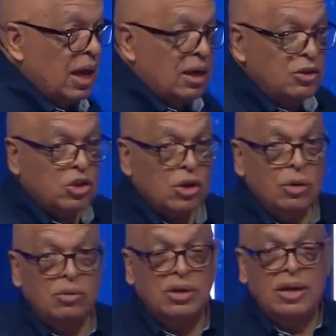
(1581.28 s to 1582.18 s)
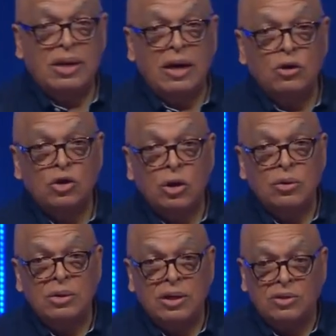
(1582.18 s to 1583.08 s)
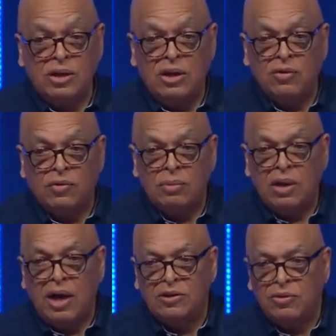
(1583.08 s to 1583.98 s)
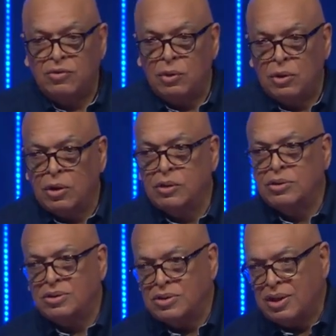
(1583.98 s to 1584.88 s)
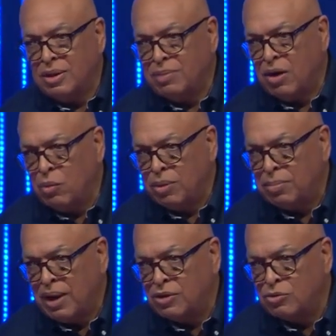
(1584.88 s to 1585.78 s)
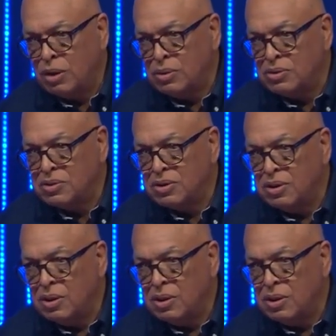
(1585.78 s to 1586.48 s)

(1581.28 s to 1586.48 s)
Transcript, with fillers: A lot of uncertainty, and that uncertainty is a gift from God to fuel urgency about what matters most.